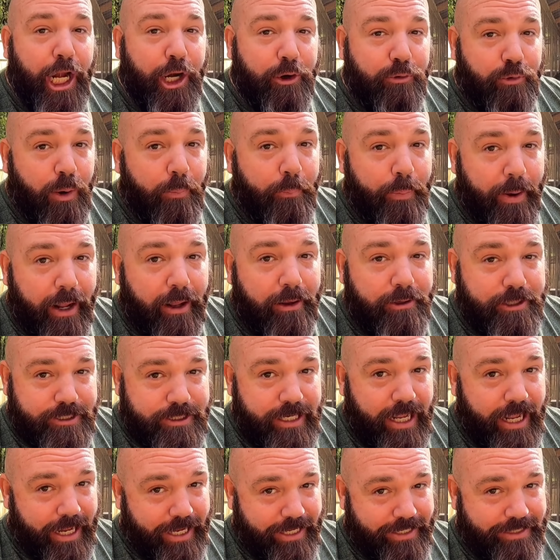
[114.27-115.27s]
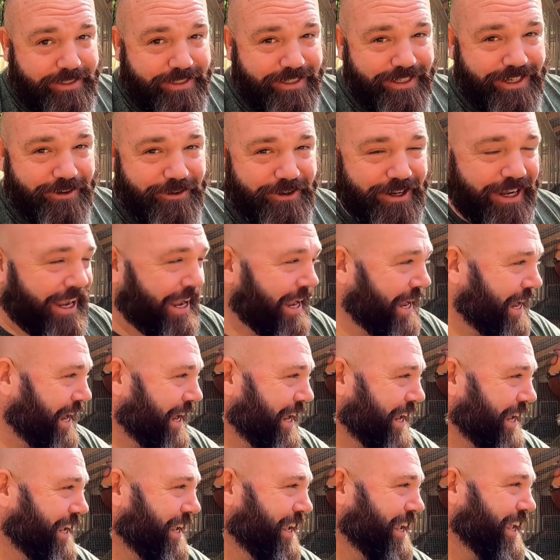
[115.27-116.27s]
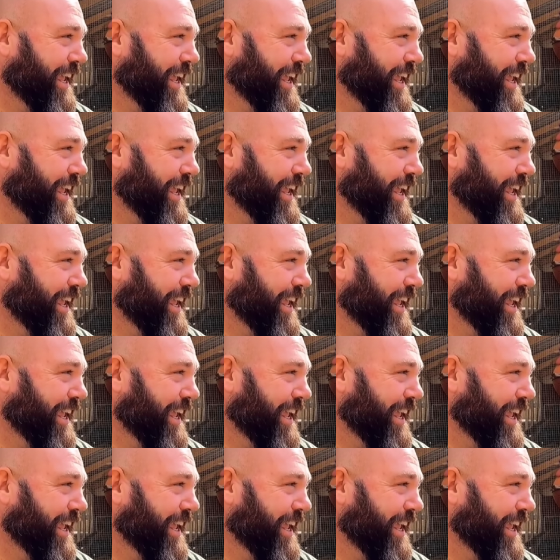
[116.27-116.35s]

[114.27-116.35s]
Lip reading: going to repel snakes. Okay.